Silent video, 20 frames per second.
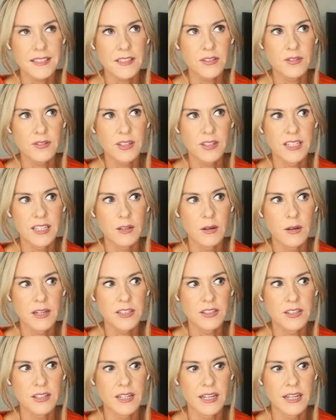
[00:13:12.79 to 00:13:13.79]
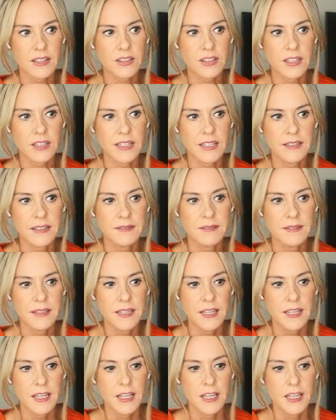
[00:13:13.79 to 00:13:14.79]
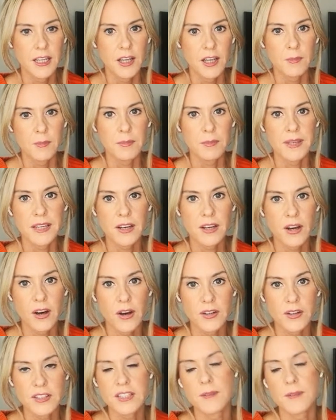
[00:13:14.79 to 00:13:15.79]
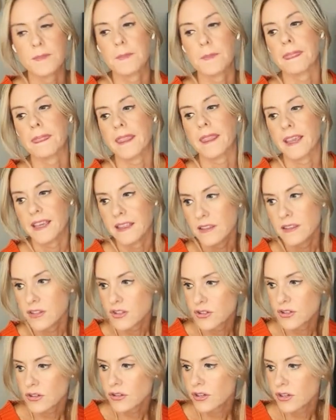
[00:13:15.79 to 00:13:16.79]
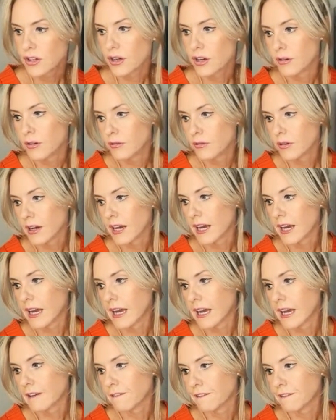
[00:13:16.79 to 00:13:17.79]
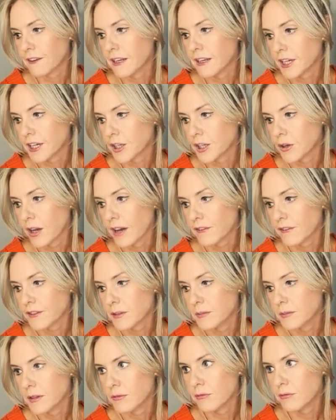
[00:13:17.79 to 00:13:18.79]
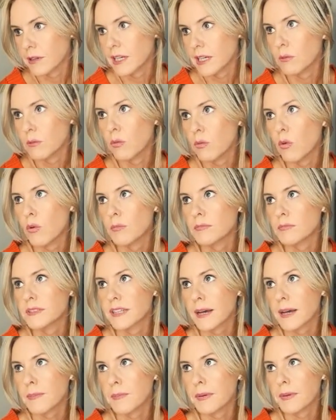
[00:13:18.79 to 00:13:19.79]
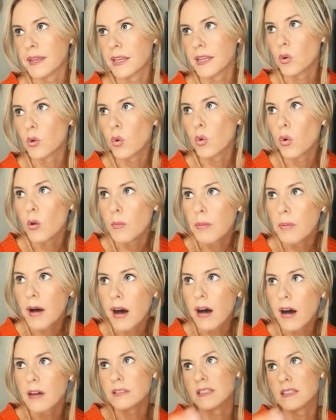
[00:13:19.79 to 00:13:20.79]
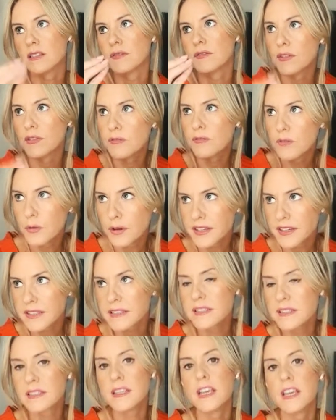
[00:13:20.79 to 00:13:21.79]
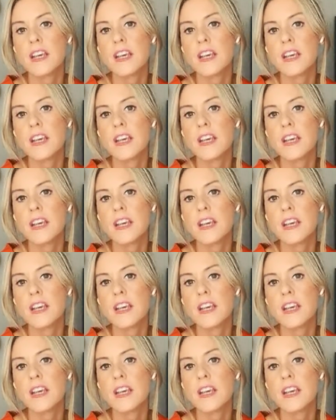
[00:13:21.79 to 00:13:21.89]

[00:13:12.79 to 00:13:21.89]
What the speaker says: a tricky question, actually, because in the studio, I feel like you have to be really warmed up in all parts of your voice,